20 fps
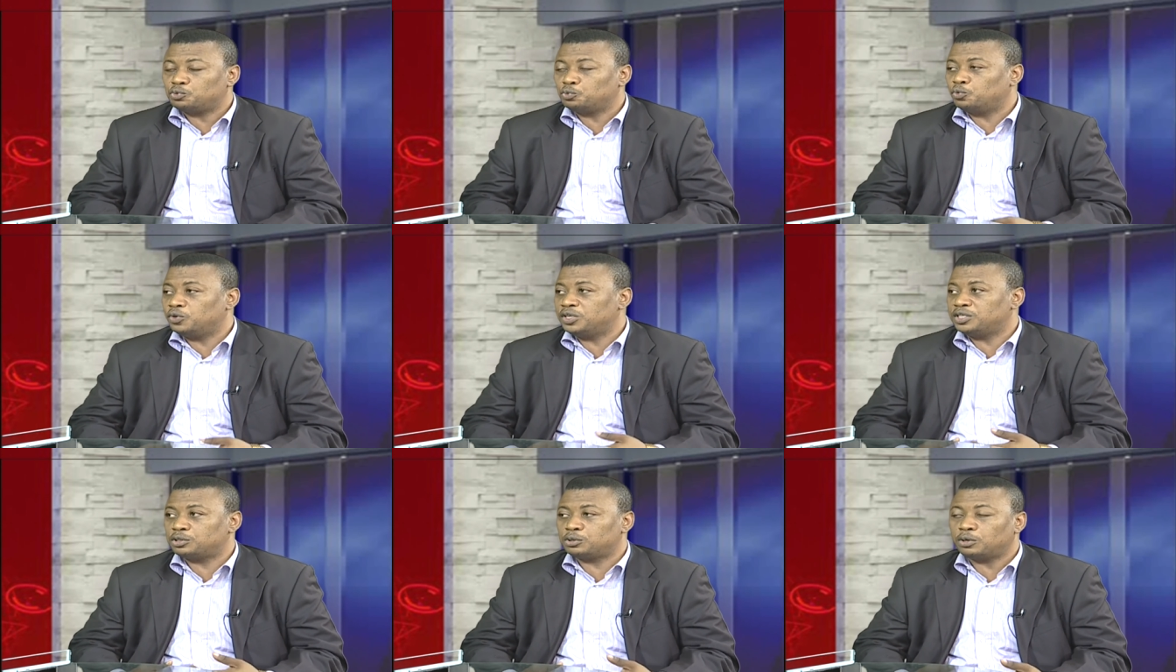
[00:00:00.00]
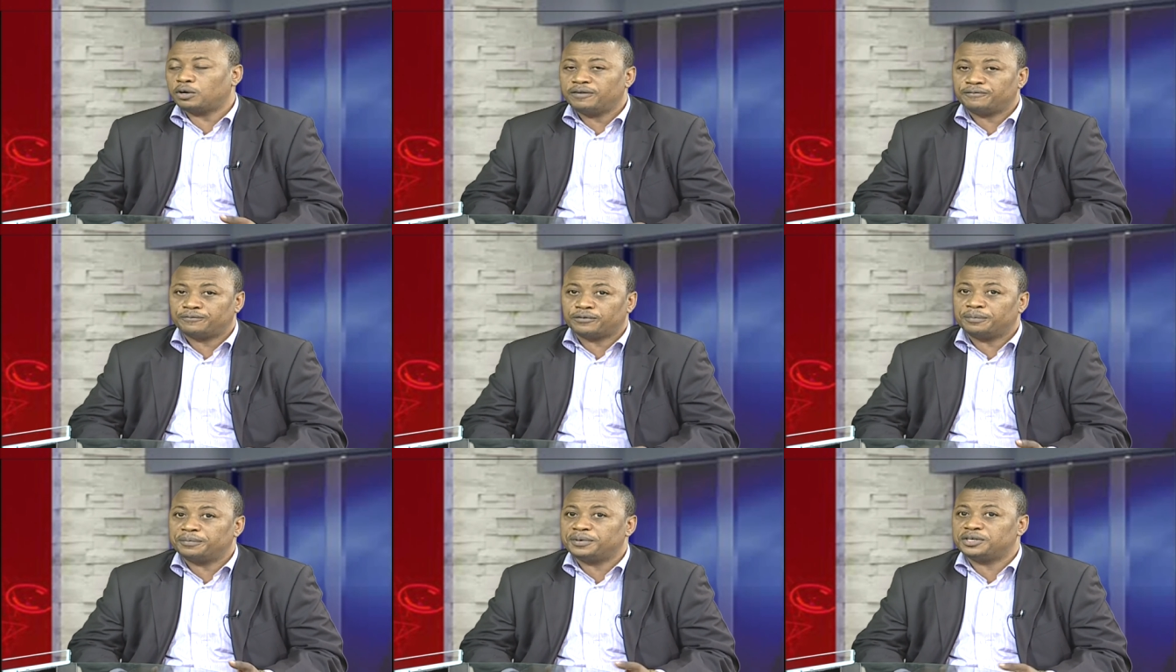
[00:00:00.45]
We store
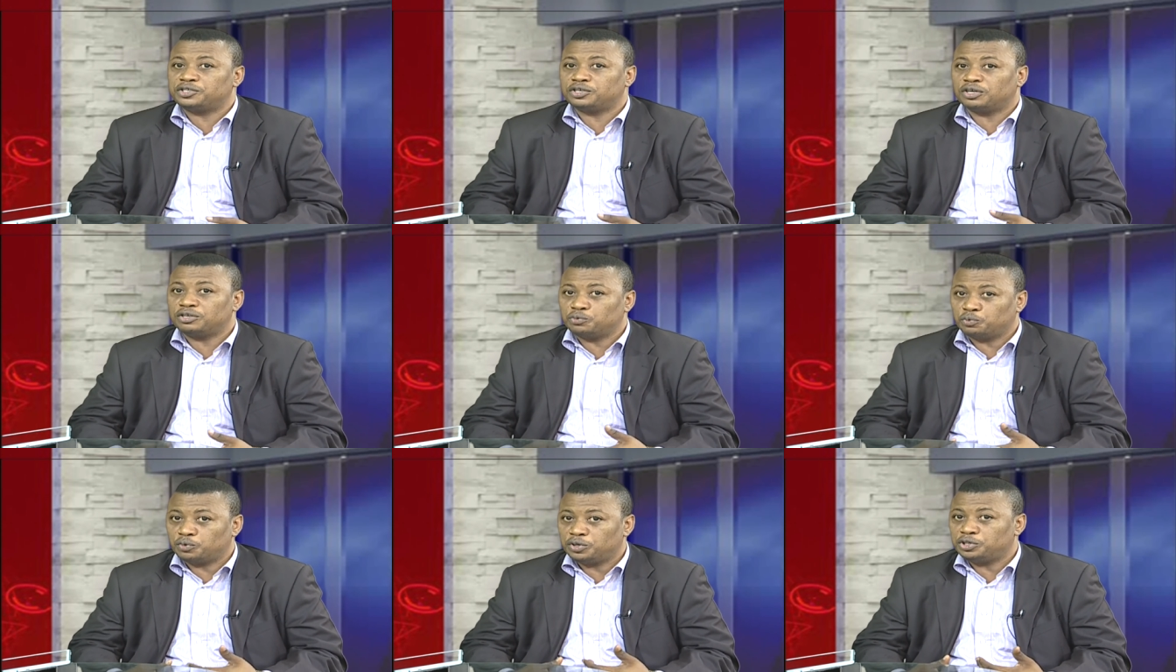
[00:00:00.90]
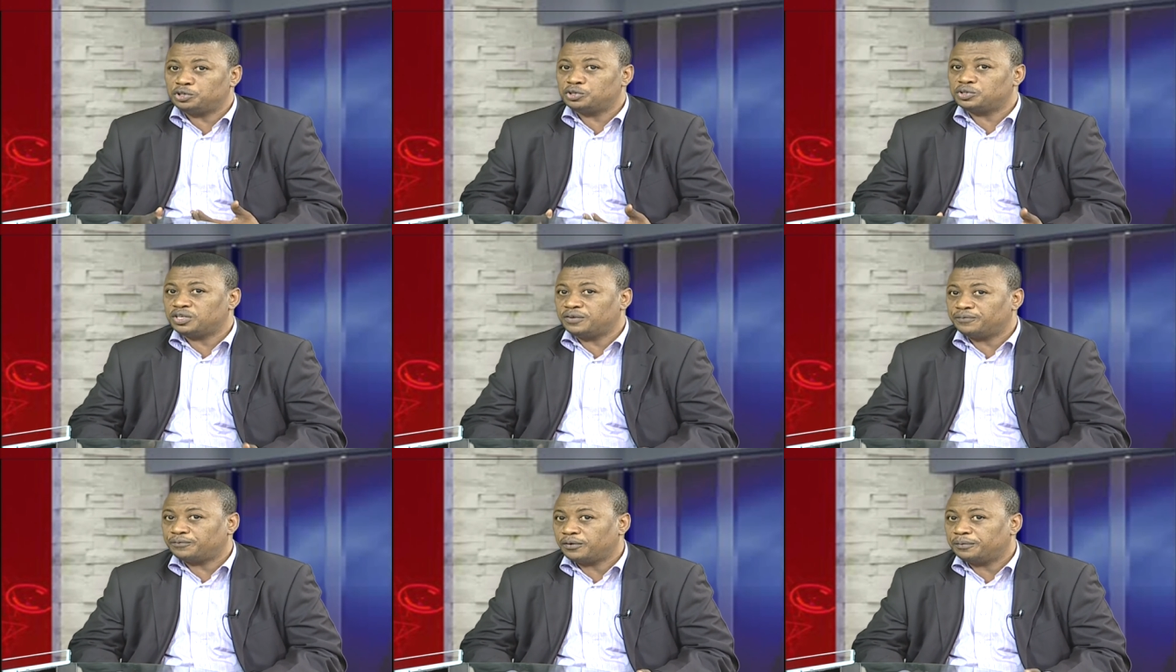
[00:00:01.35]
information, we
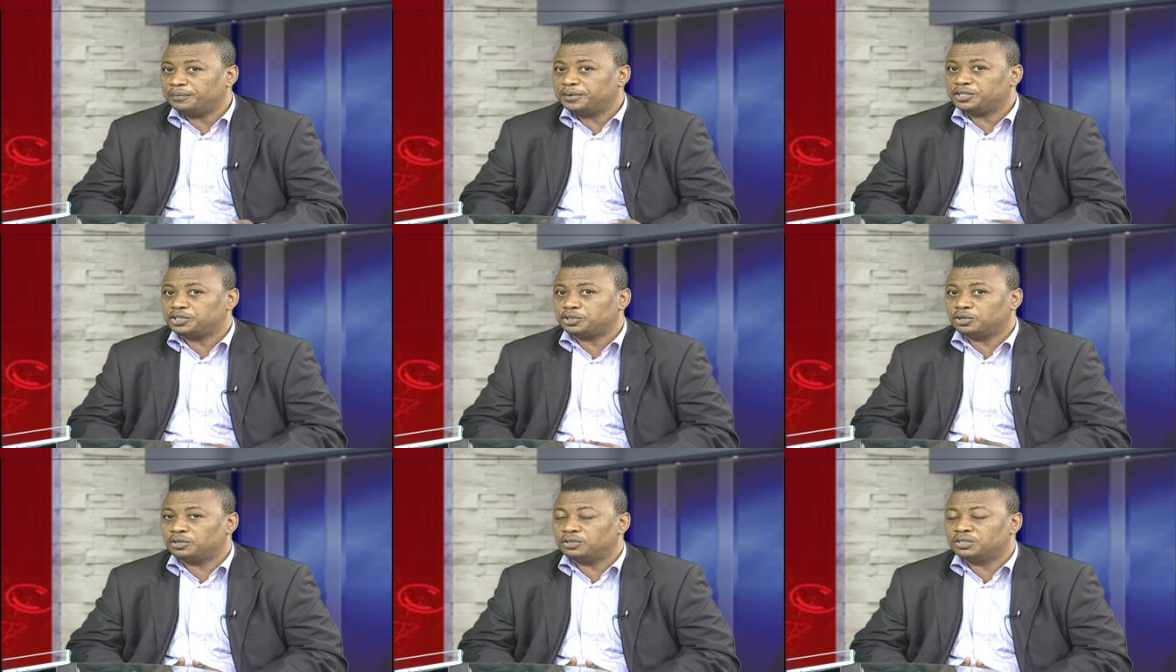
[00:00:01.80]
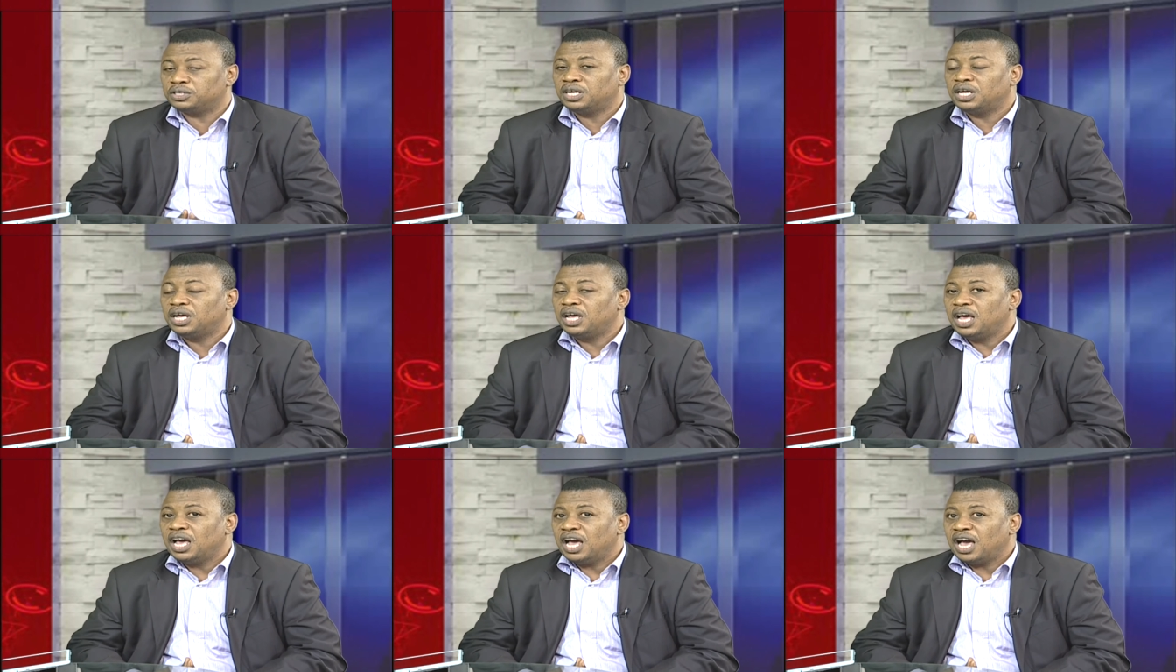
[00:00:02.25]
use information,
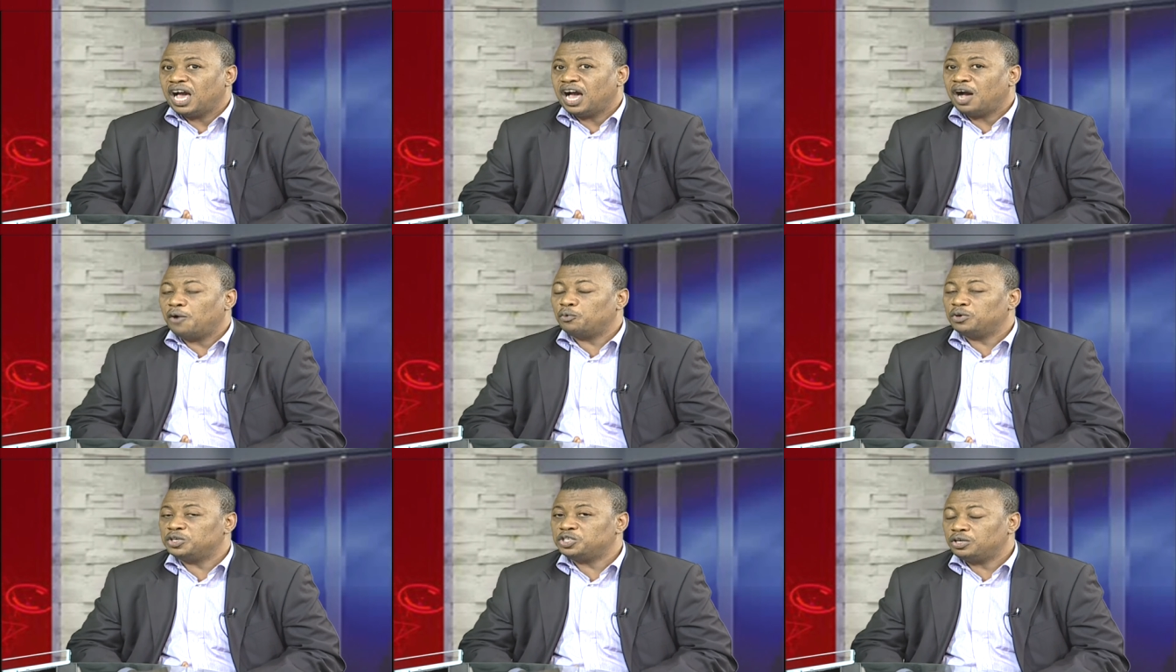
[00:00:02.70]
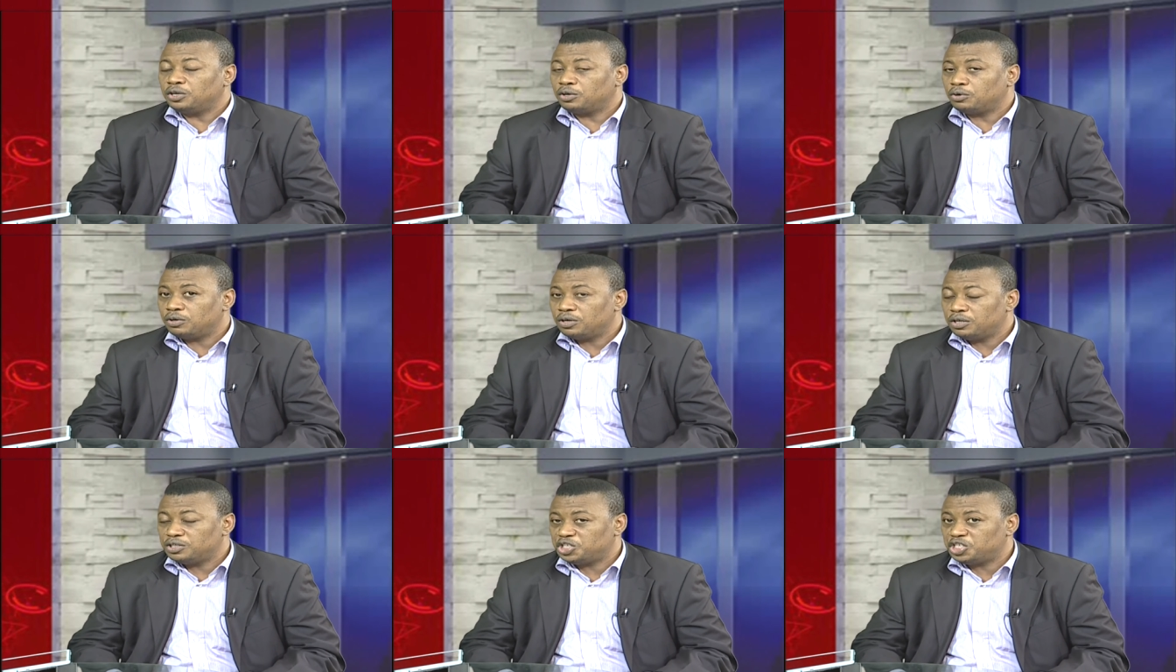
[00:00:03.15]
uh, we
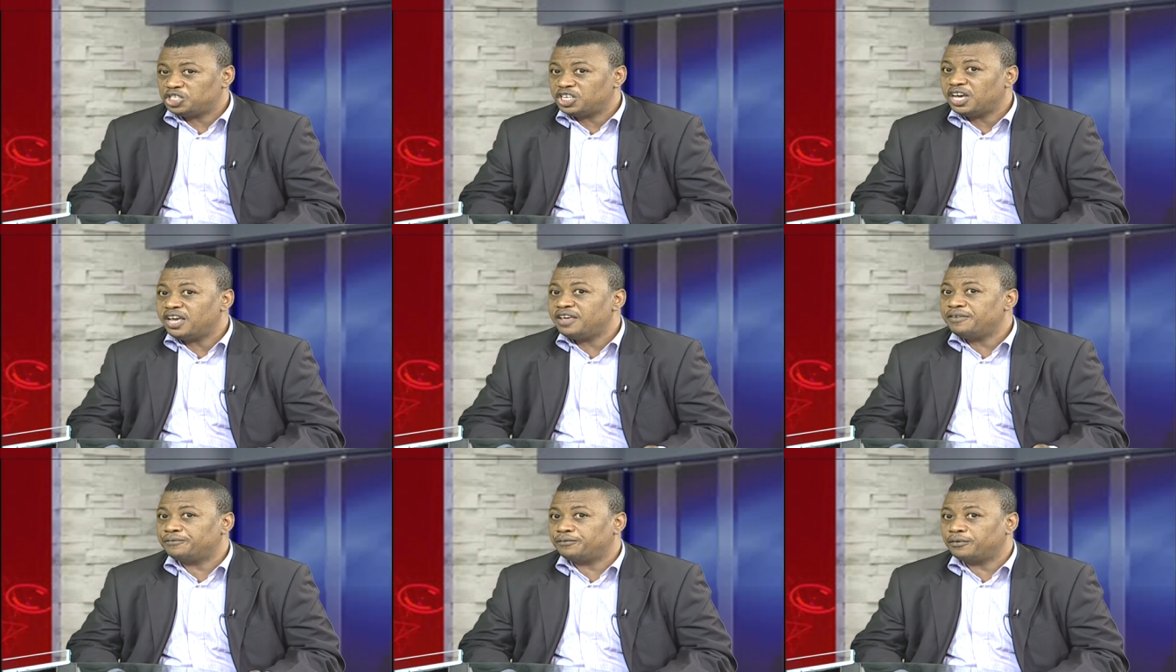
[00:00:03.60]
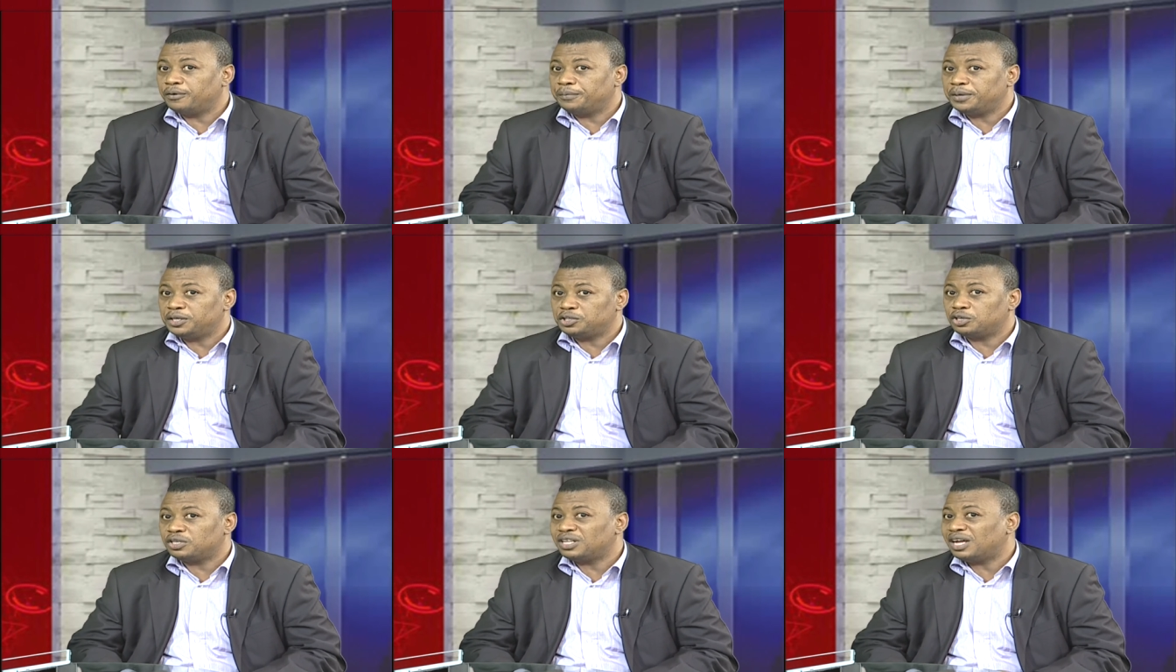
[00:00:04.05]
share
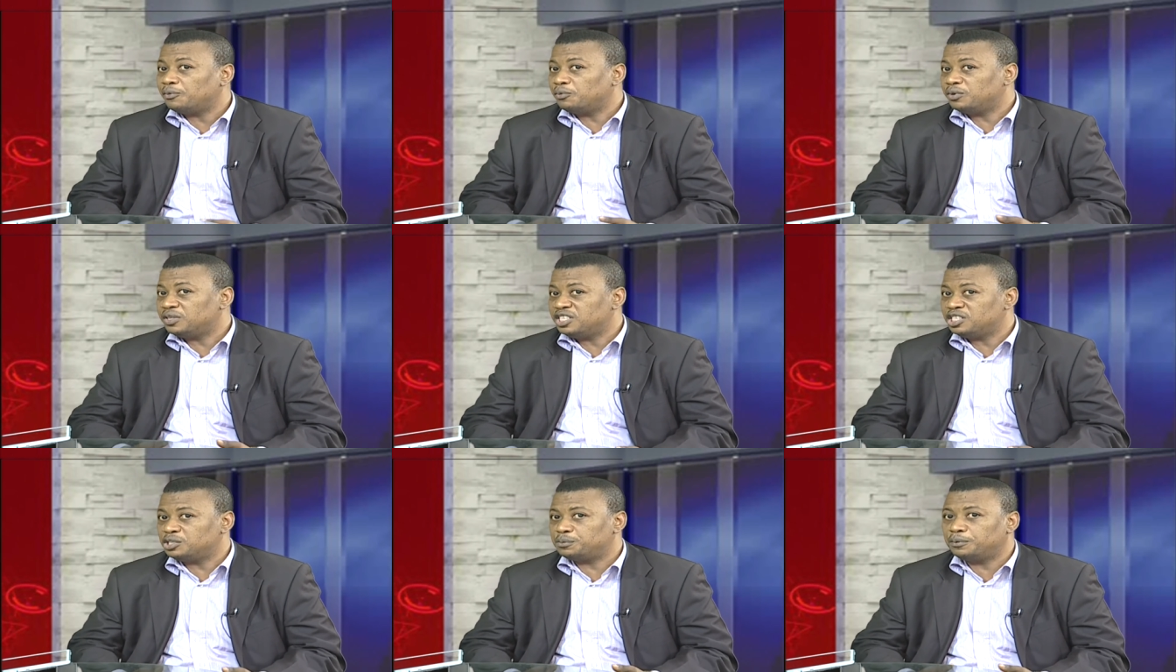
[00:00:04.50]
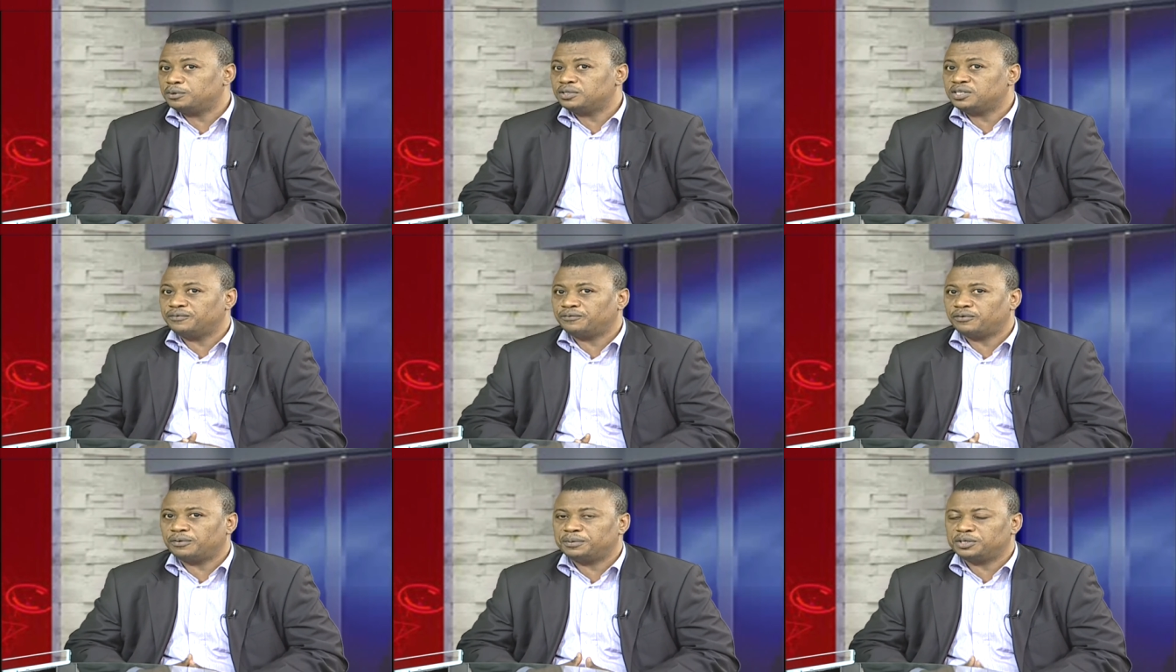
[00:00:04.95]
information, and we dispose
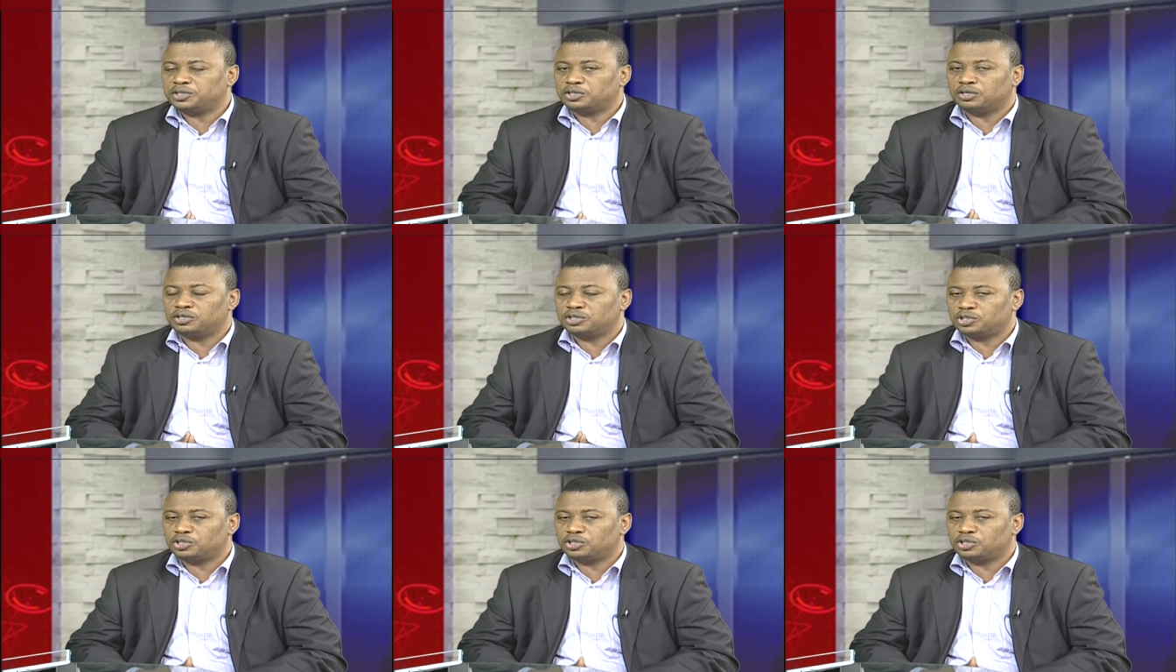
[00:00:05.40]
information.